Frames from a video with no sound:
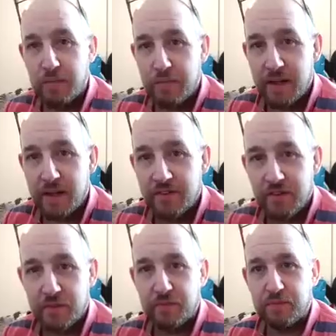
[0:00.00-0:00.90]
the best
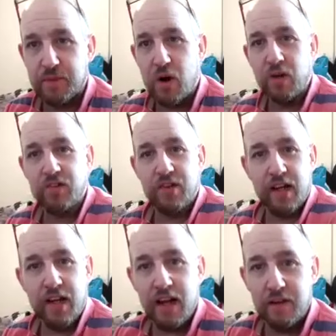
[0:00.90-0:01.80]
of cars
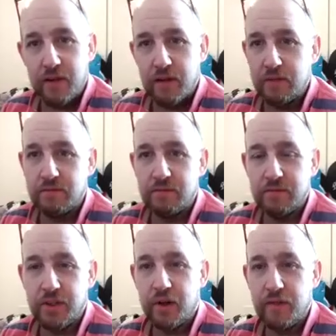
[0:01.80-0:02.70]
today out of
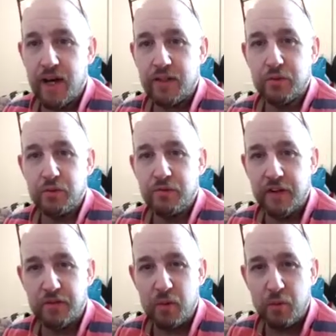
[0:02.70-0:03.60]
the actual
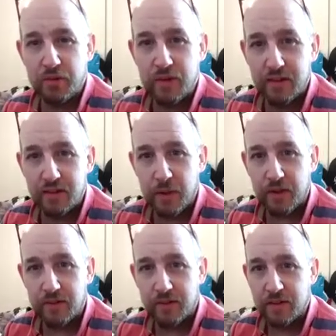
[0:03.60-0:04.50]
festival, was it? To be
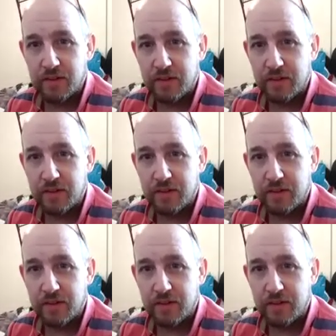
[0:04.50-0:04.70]
honest.